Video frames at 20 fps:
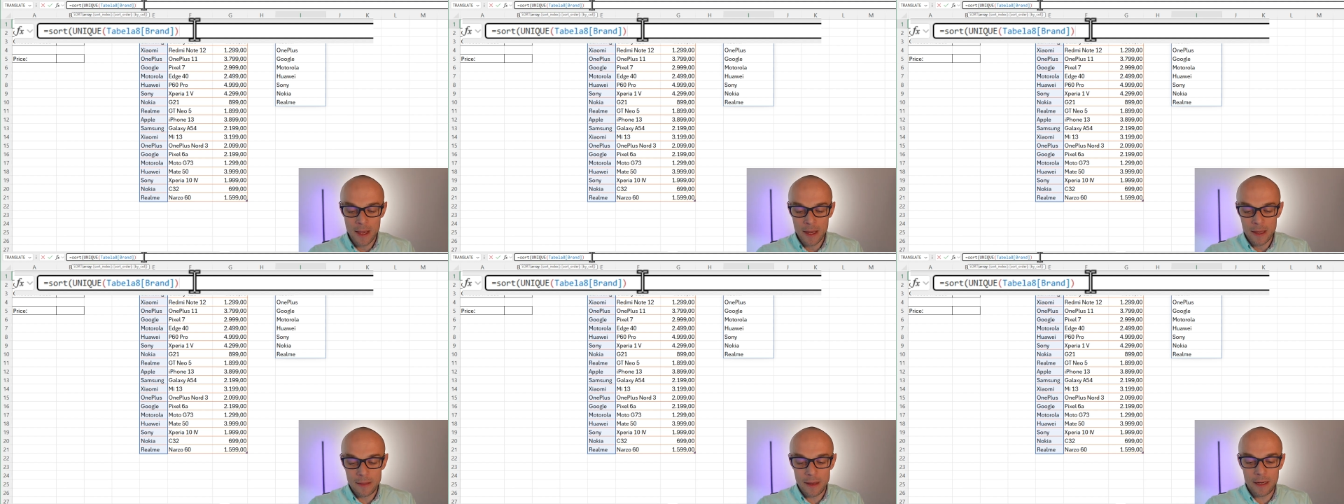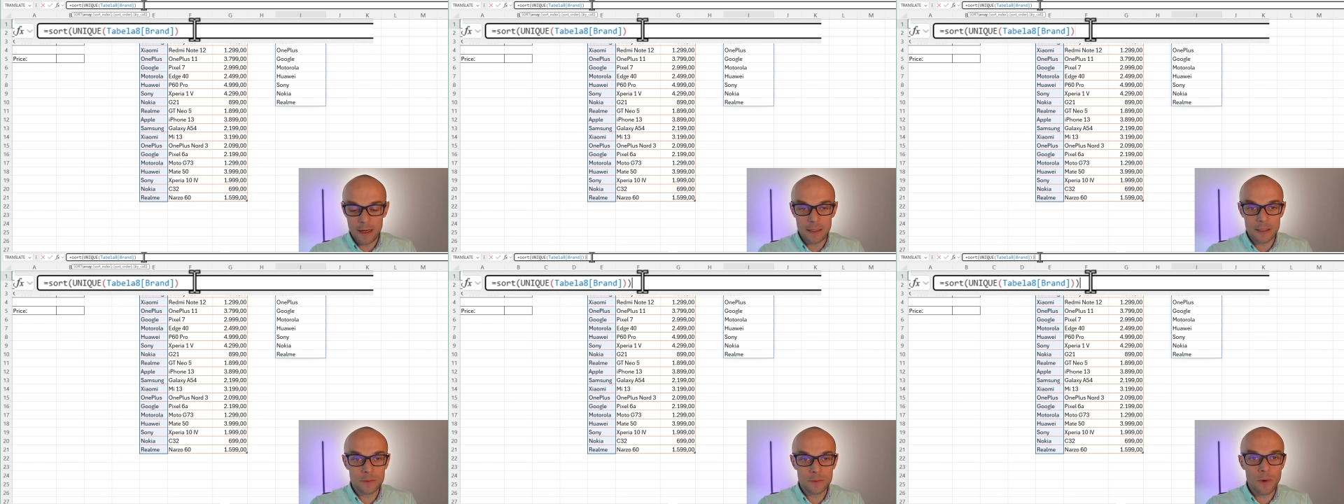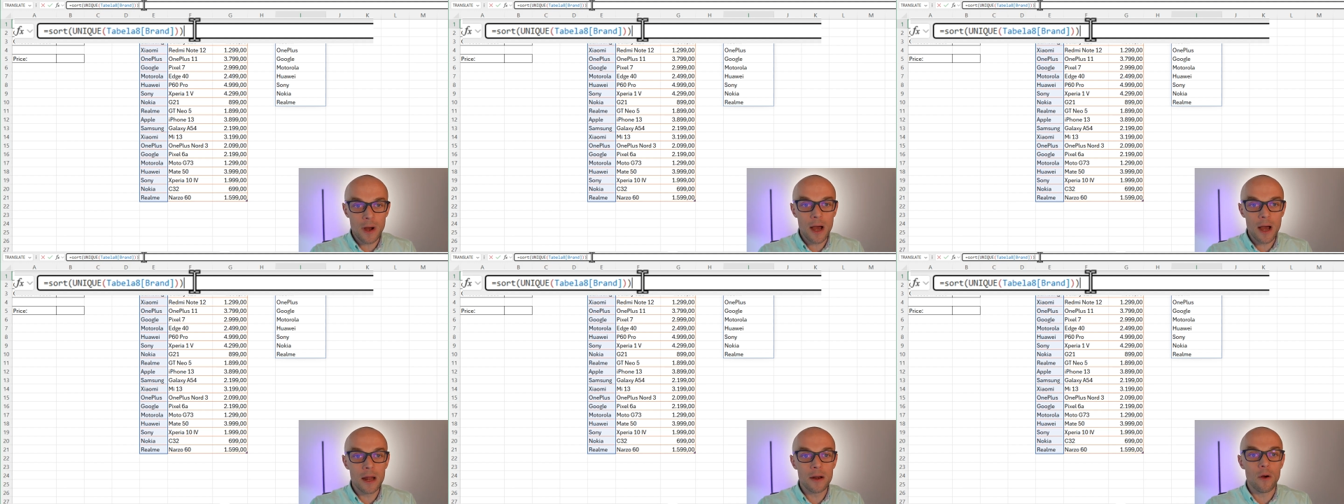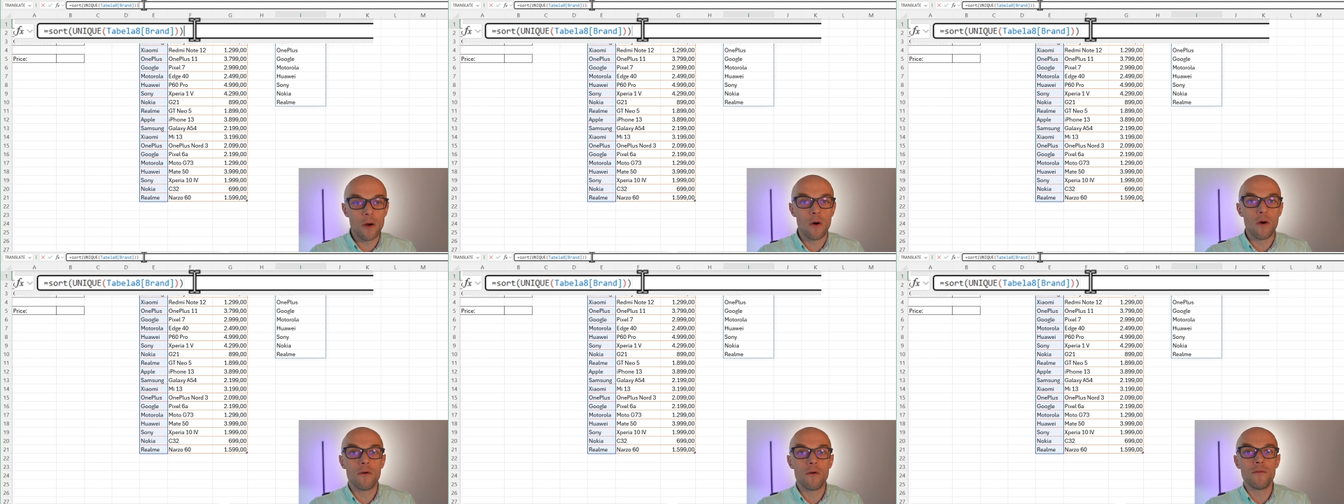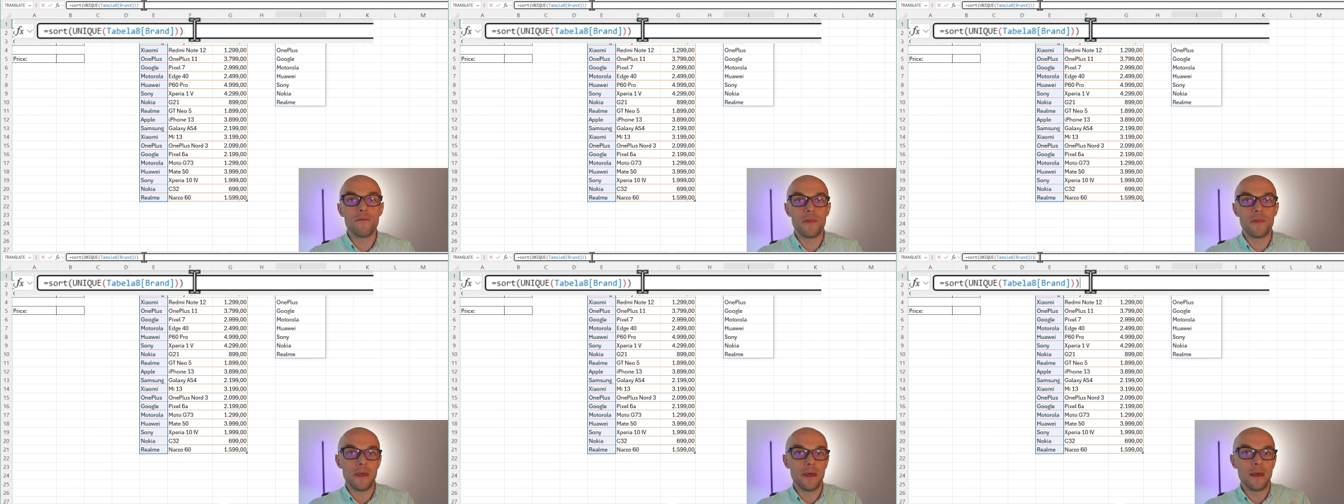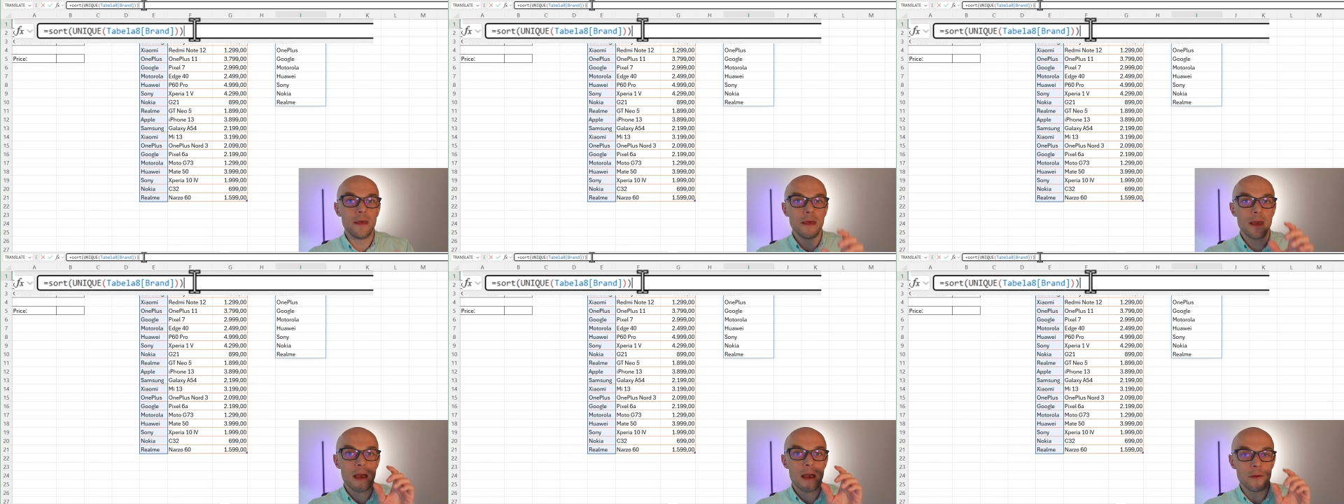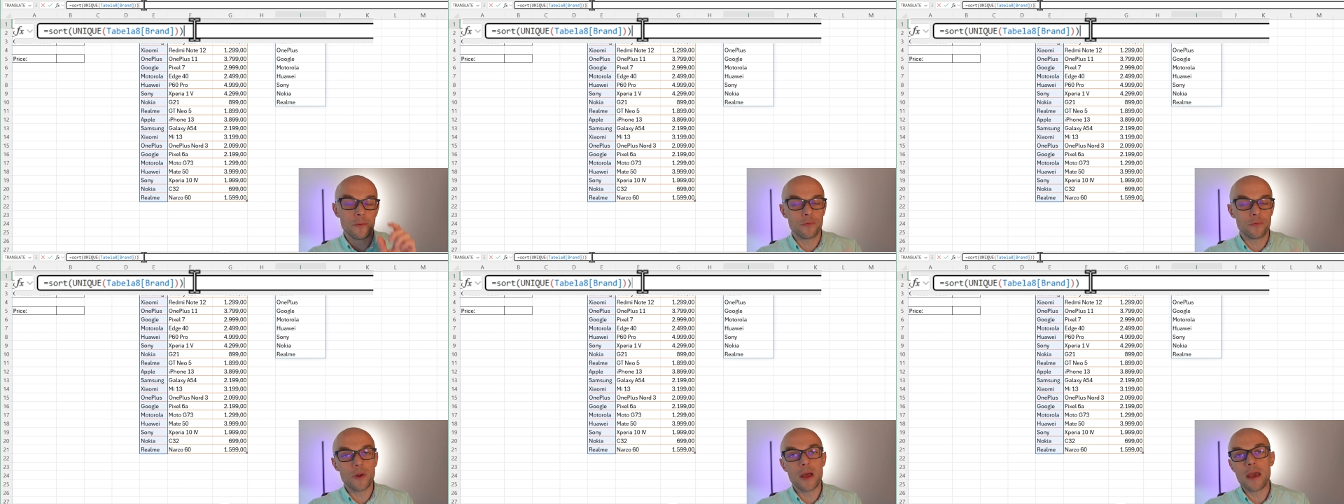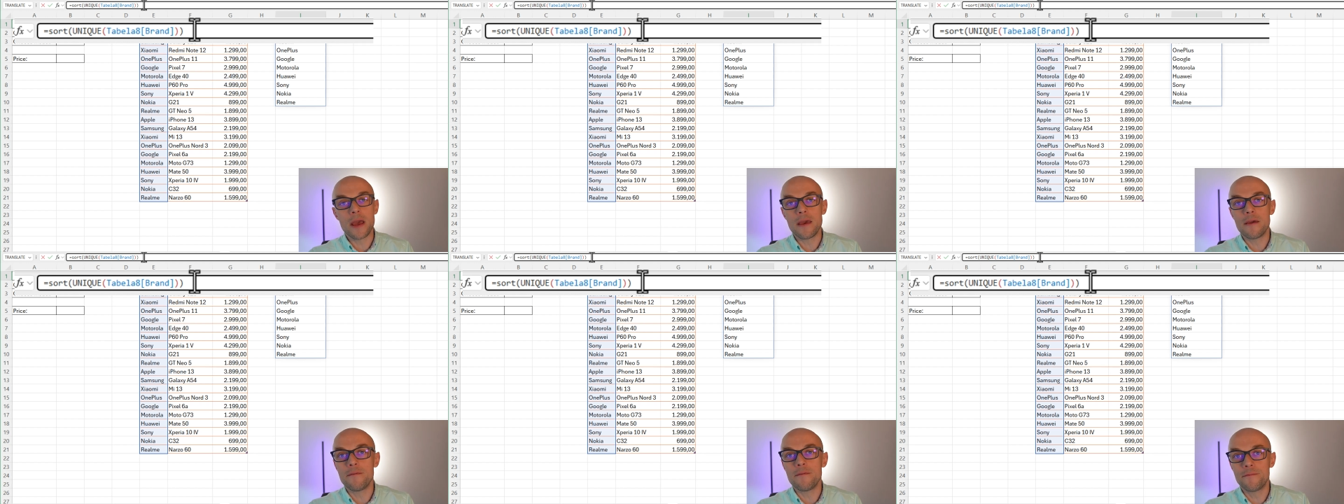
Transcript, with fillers: That is one of the array